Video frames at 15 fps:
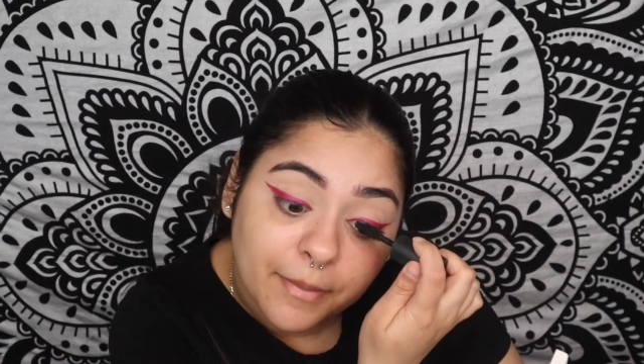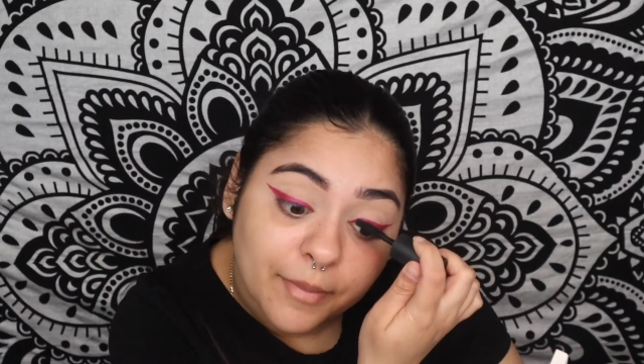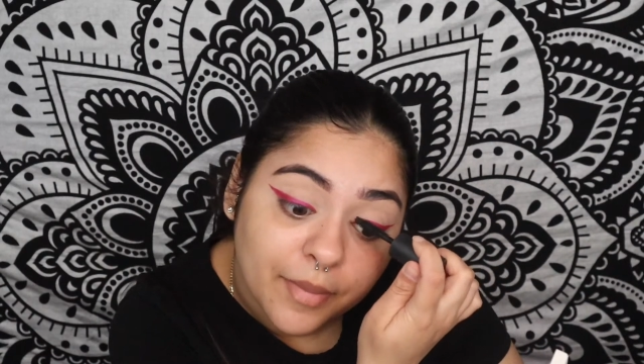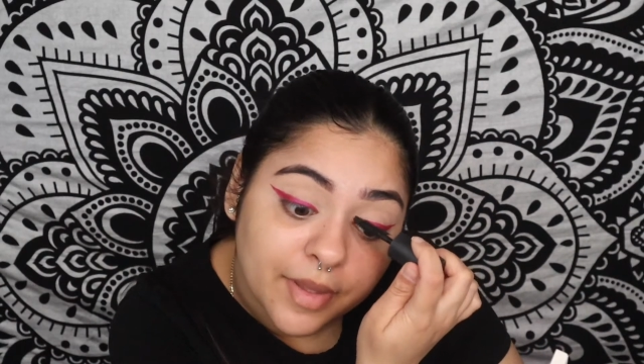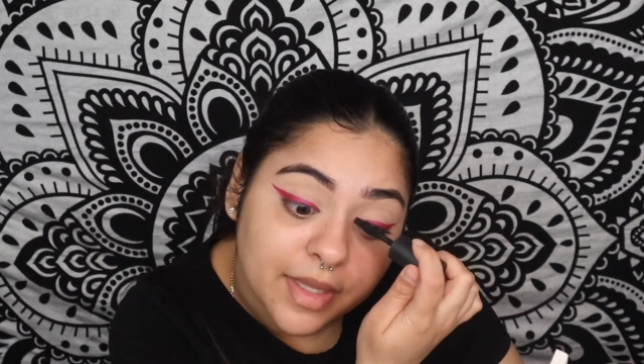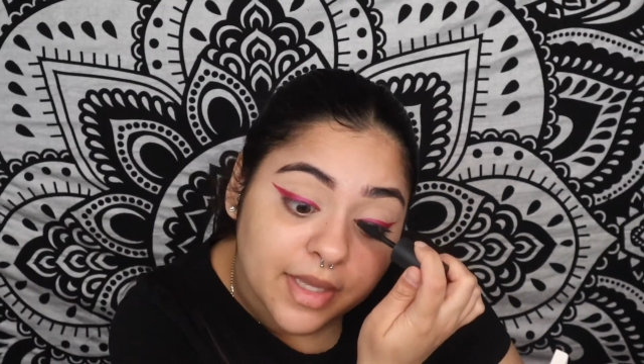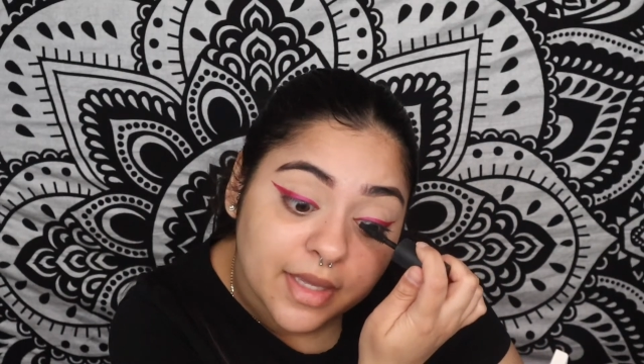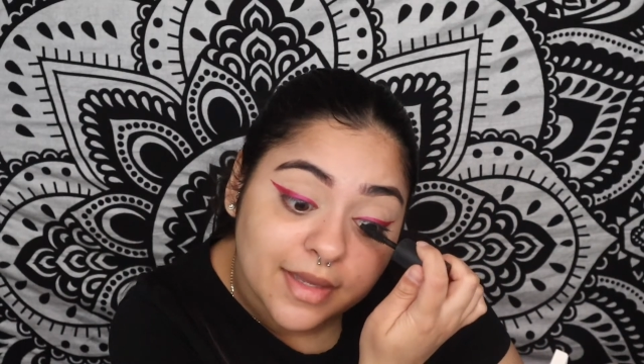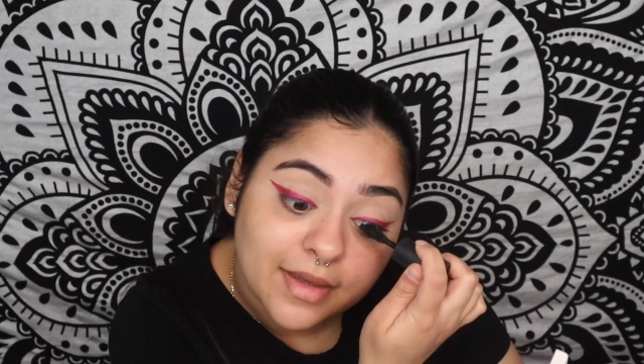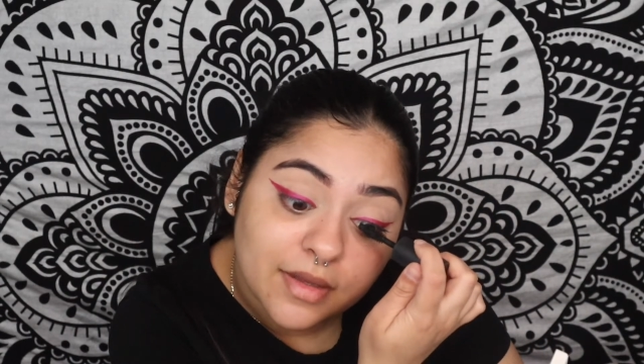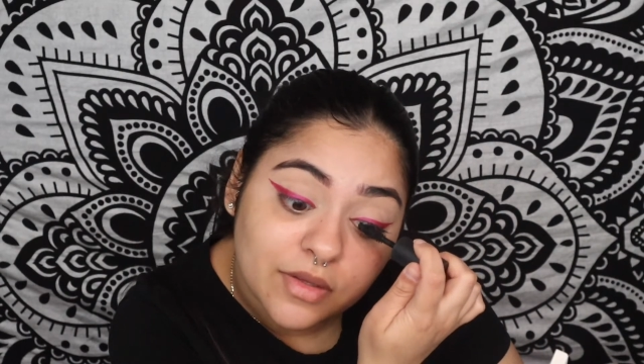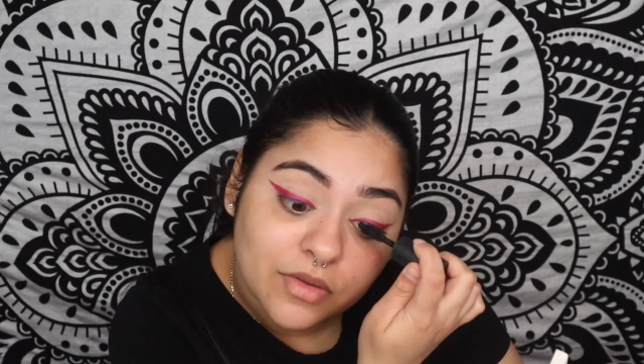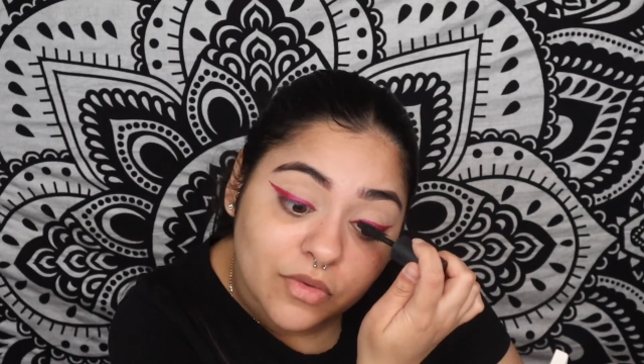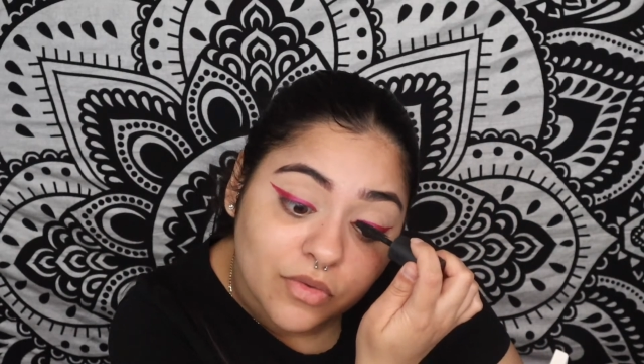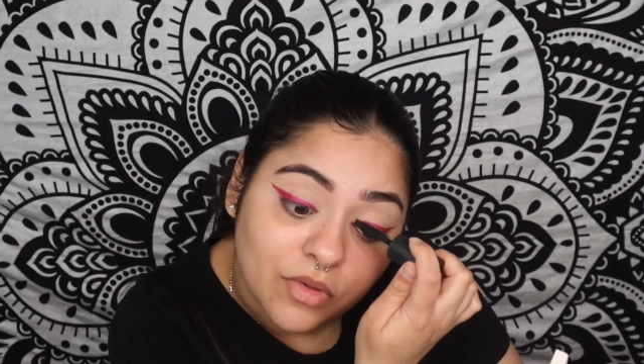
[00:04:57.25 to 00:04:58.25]
big,
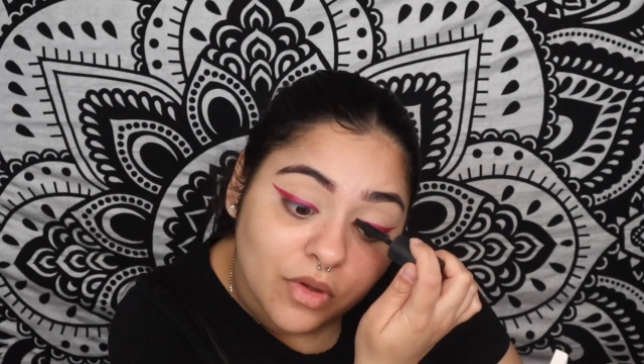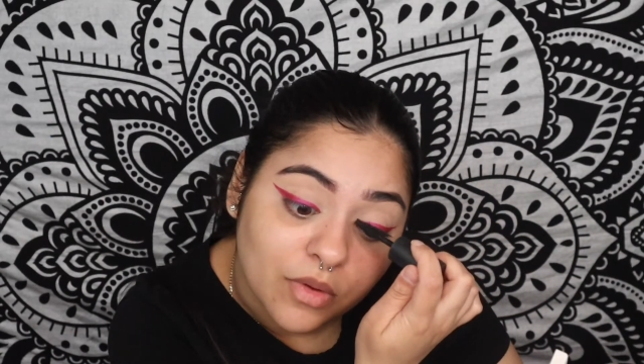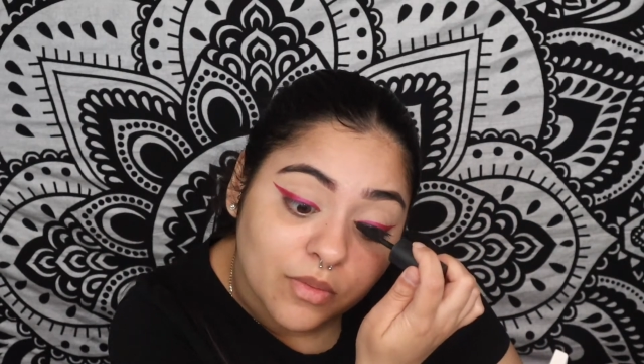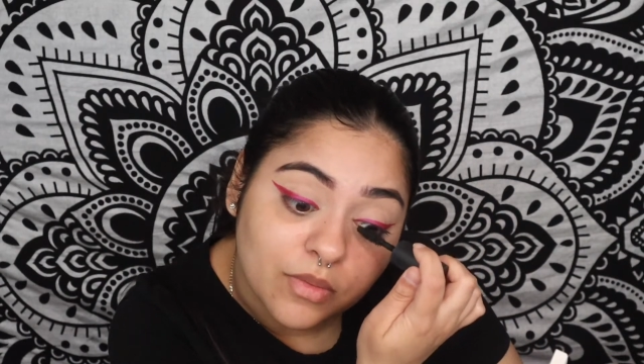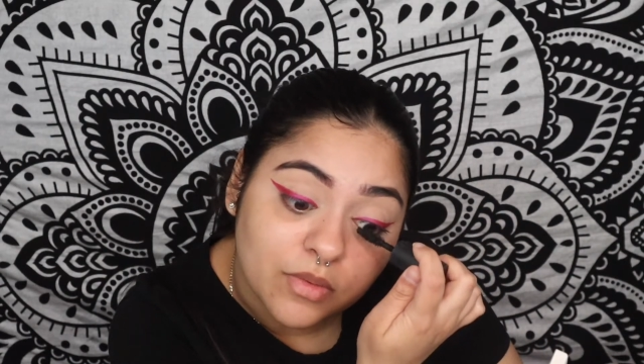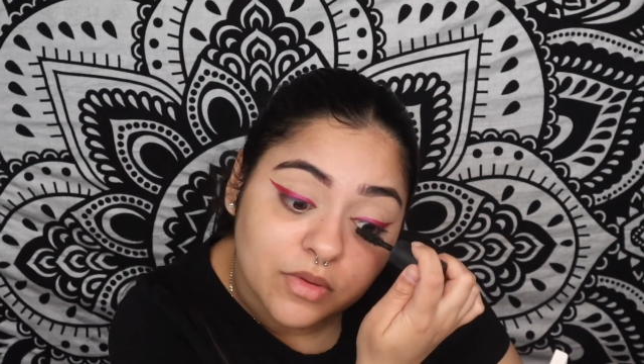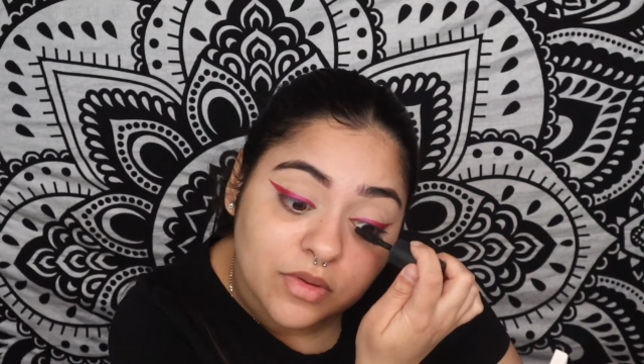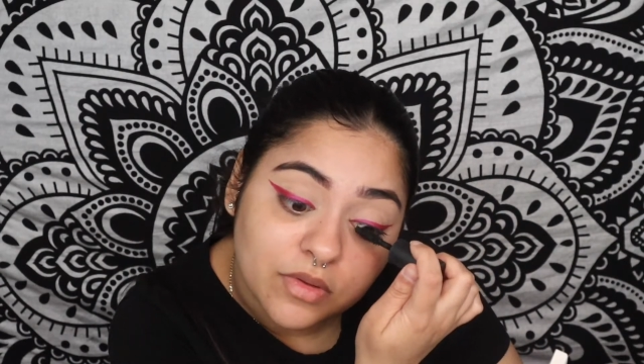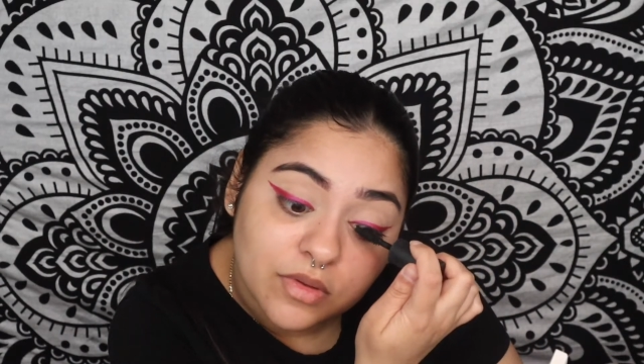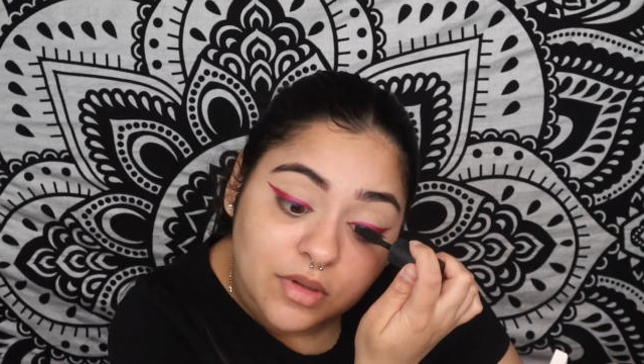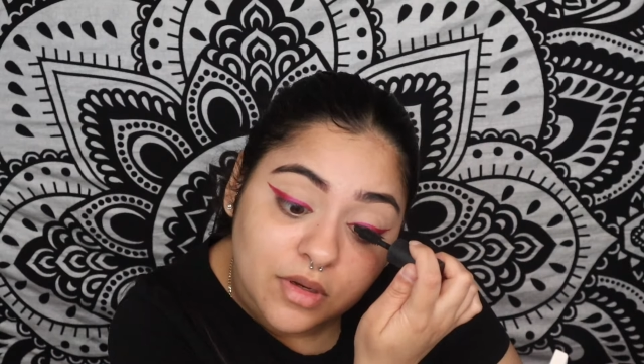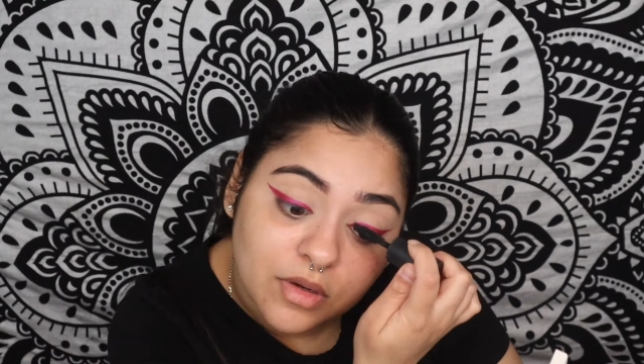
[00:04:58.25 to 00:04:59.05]
so it's a